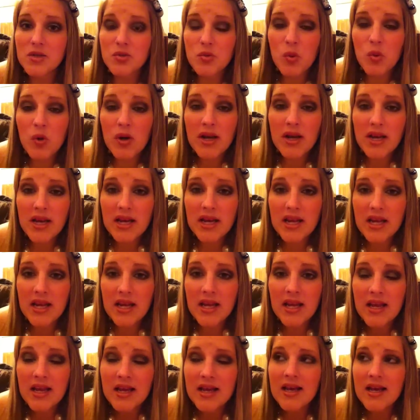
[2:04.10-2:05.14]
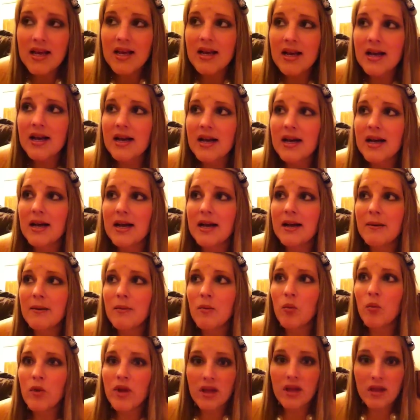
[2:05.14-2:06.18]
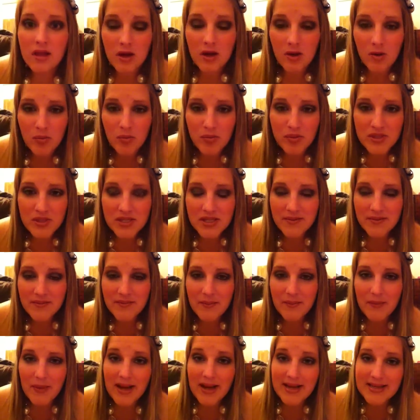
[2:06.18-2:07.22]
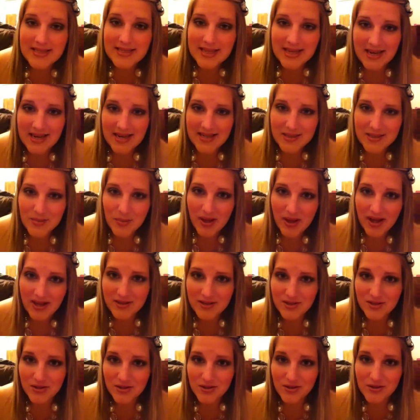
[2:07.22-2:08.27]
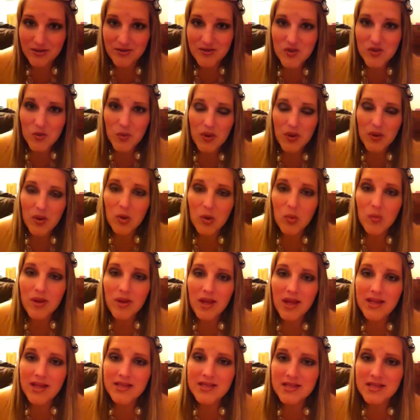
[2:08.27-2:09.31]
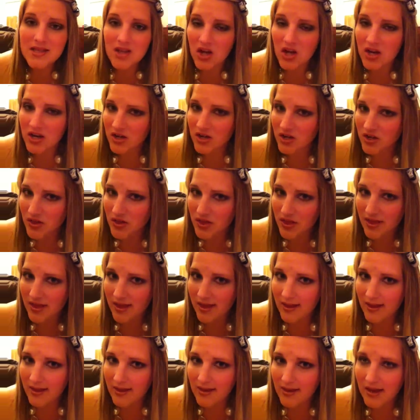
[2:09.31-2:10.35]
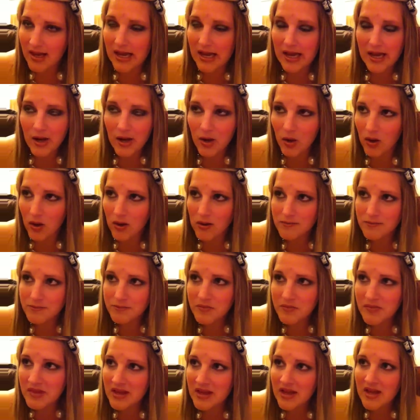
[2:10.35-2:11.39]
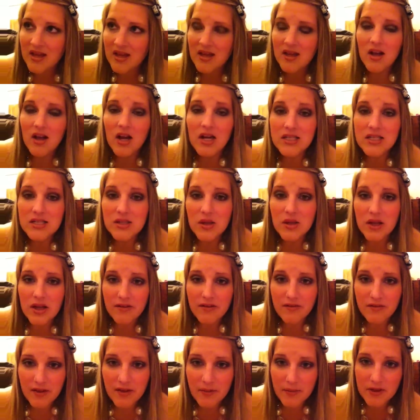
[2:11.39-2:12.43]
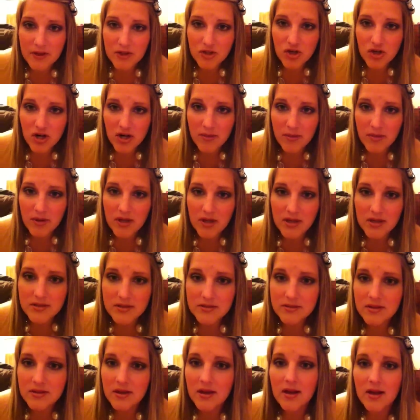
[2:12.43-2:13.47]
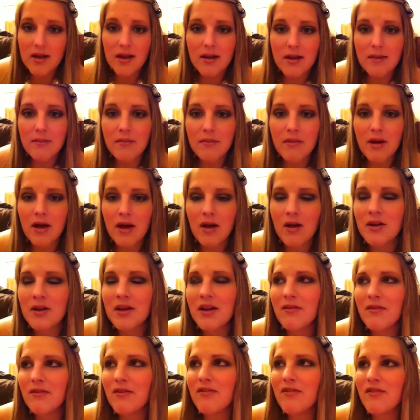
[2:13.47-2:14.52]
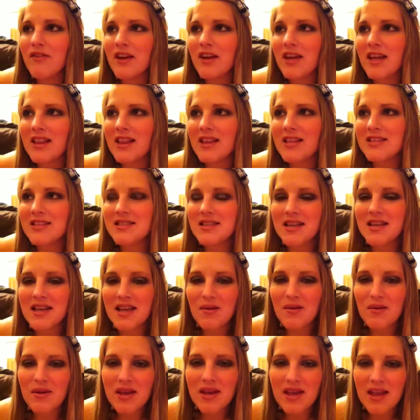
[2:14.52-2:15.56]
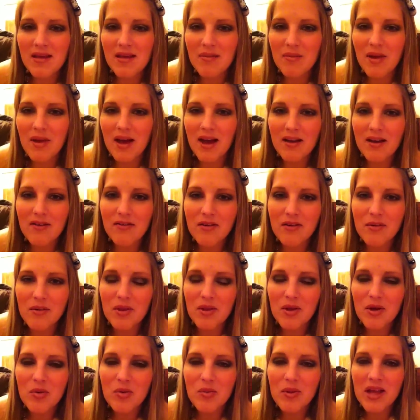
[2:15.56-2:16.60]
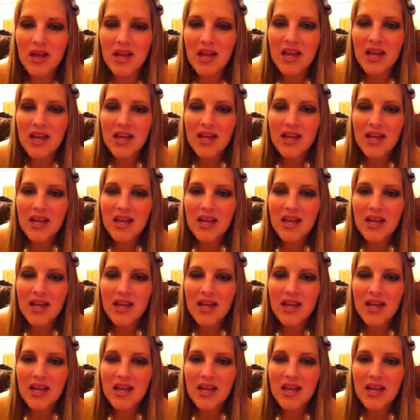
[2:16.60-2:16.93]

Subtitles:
20. We eloped. My dad is a pastor, so eloping is not a good thing at all. Caused a lot of family drama. I'll never forget the Sunday we came back from eloping.